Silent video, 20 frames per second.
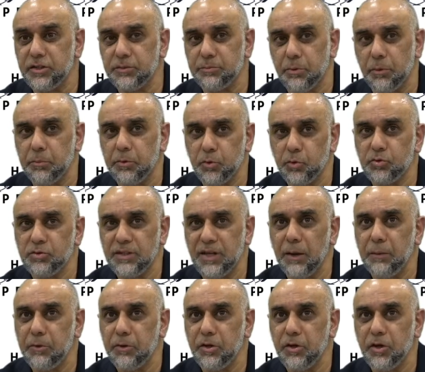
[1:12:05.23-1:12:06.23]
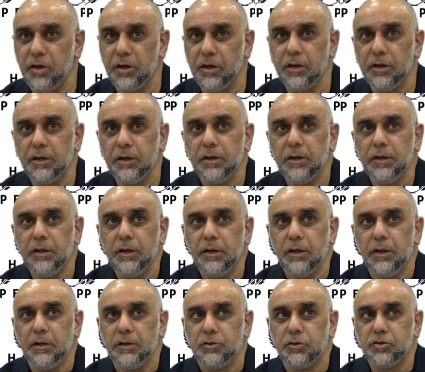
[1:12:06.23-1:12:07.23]
it's probably a good time of year
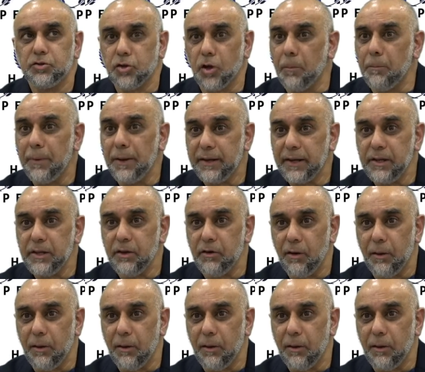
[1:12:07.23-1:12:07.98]
to start making their